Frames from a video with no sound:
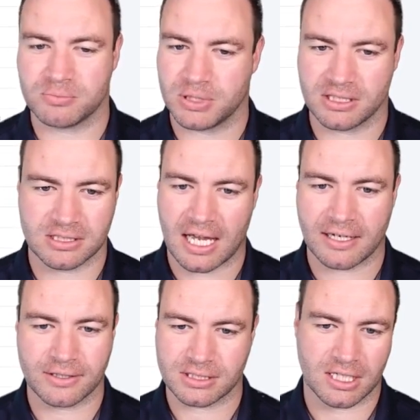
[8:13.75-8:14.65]
because the
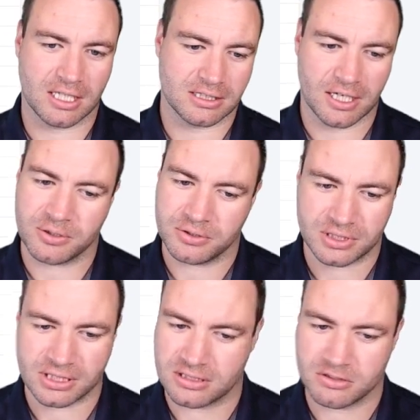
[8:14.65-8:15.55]
anchors are going to tell you
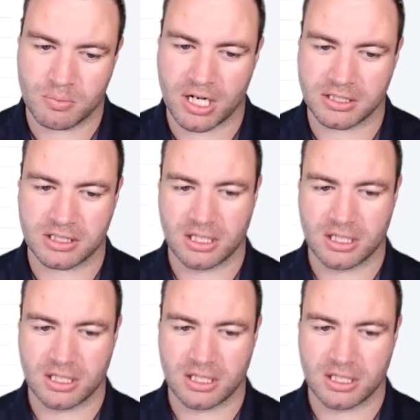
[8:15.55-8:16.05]
just as much.